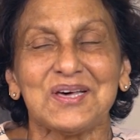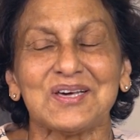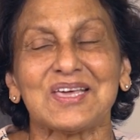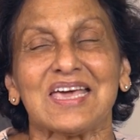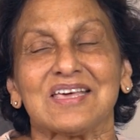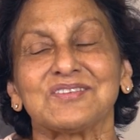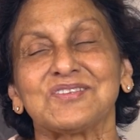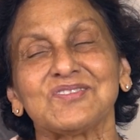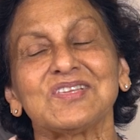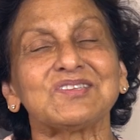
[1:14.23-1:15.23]
Okay,
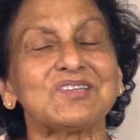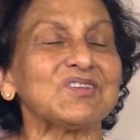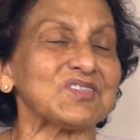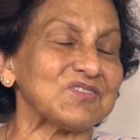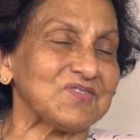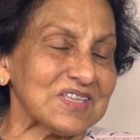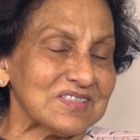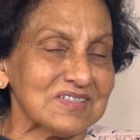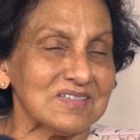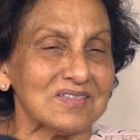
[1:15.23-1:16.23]
so there's lots of
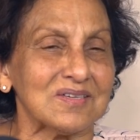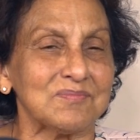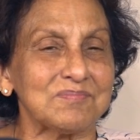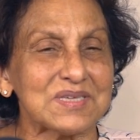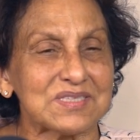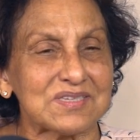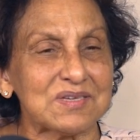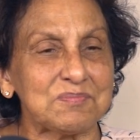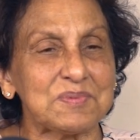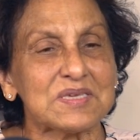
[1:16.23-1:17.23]
other bits
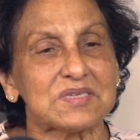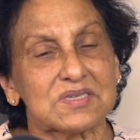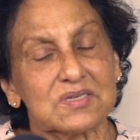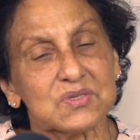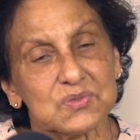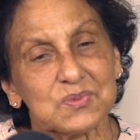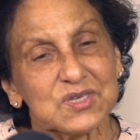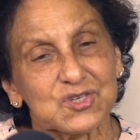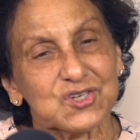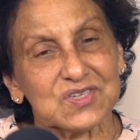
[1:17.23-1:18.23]
and pieces,
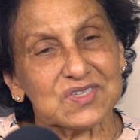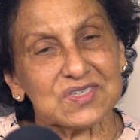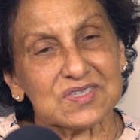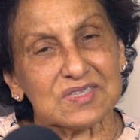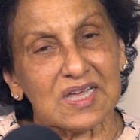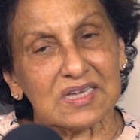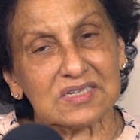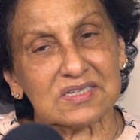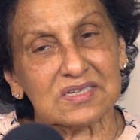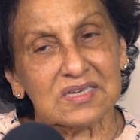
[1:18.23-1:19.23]
which is
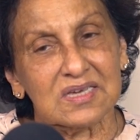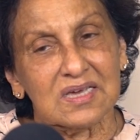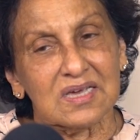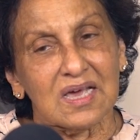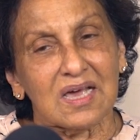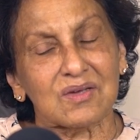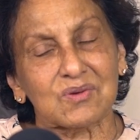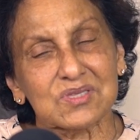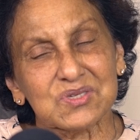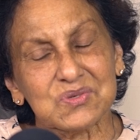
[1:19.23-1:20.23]
that I
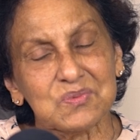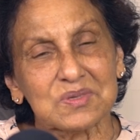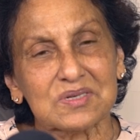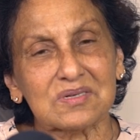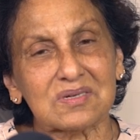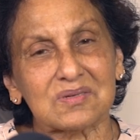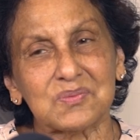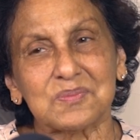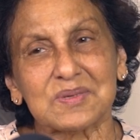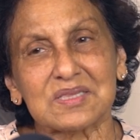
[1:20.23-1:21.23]
also work
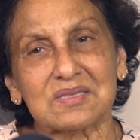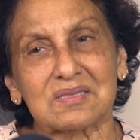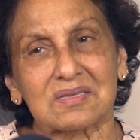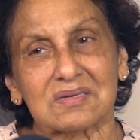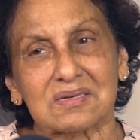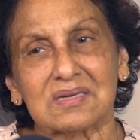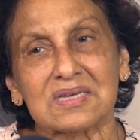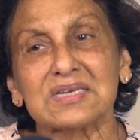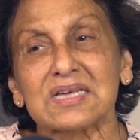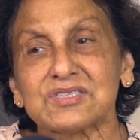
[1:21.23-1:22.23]
with
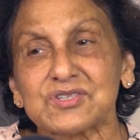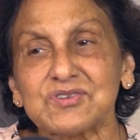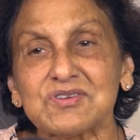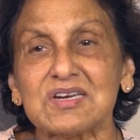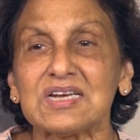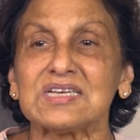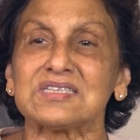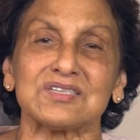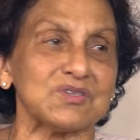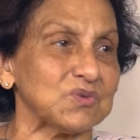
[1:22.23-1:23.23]
industry-related